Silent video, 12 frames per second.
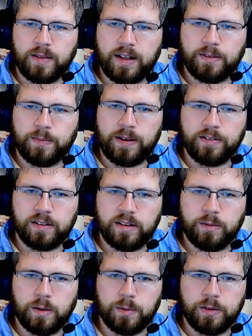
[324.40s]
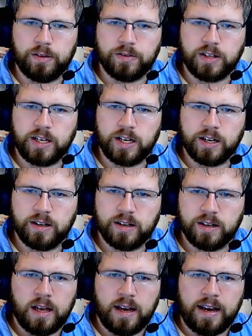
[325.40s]
basically what we're using here.
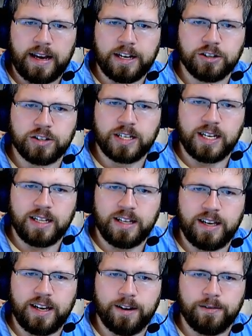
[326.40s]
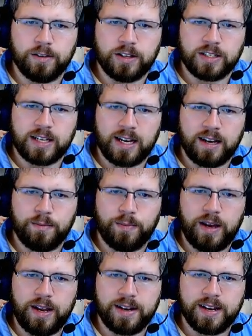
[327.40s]
Interestingly, here for the second
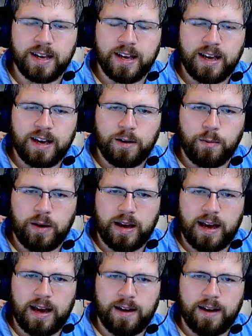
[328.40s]
beat, we have